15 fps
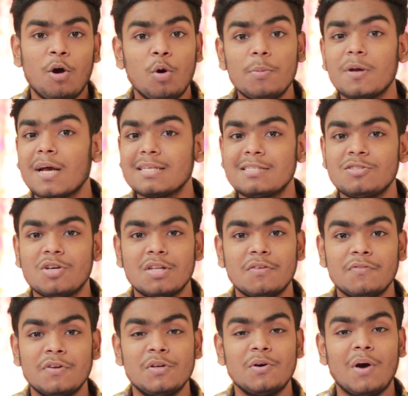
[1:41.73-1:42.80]
I hope you guys enjoyed
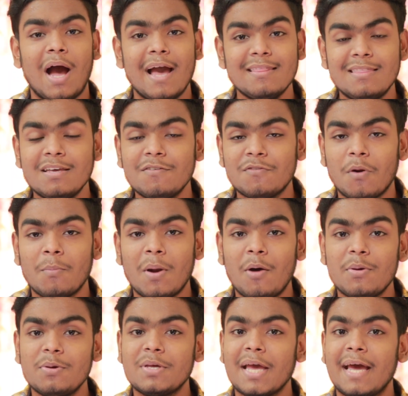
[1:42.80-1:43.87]
the video. I think from
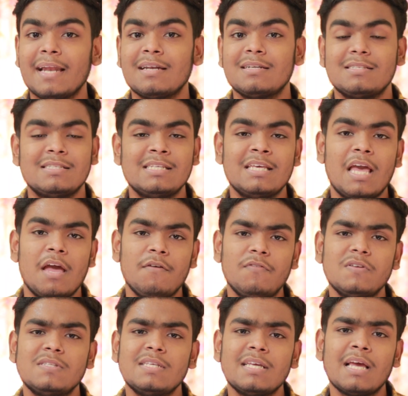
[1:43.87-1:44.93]
now you can see
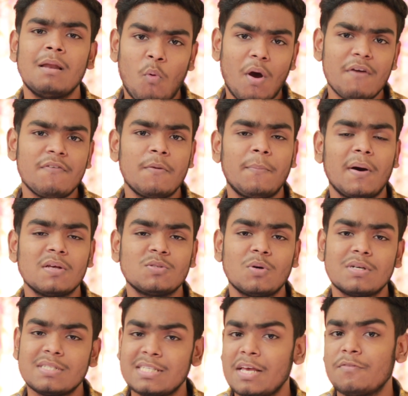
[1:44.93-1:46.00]
every single Wi-Fi
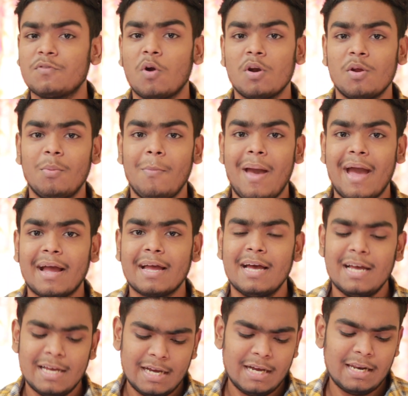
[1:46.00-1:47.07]
password saved on your
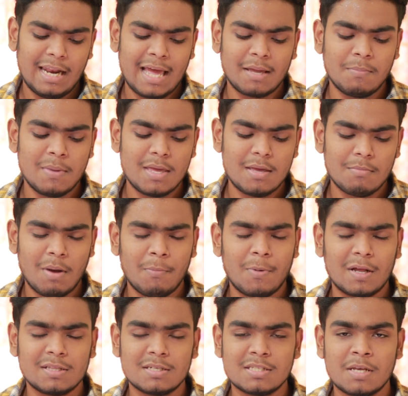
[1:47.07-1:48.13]
Mac. Like me, my
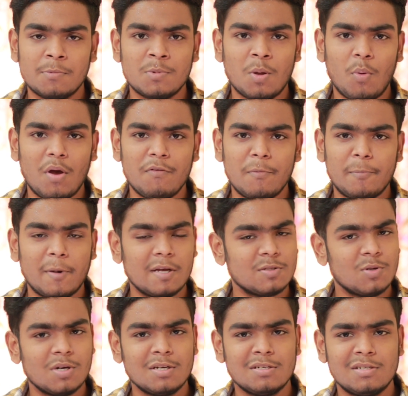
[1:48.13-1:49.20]
brother saved the Wi-Fi
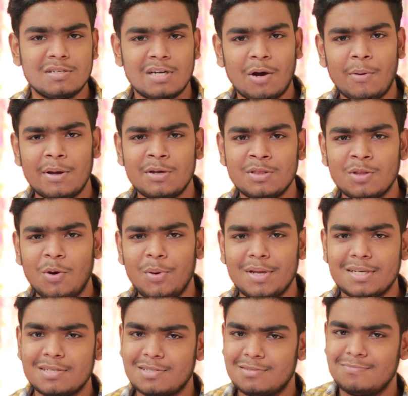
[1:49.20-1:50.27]
password. Now I know
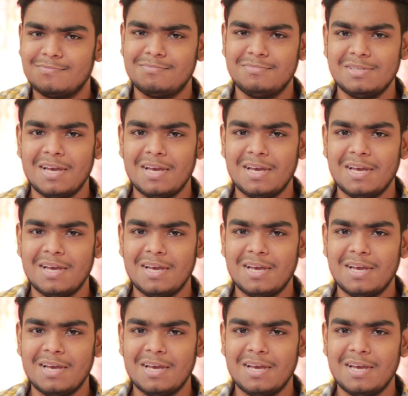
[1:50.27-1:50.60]
it.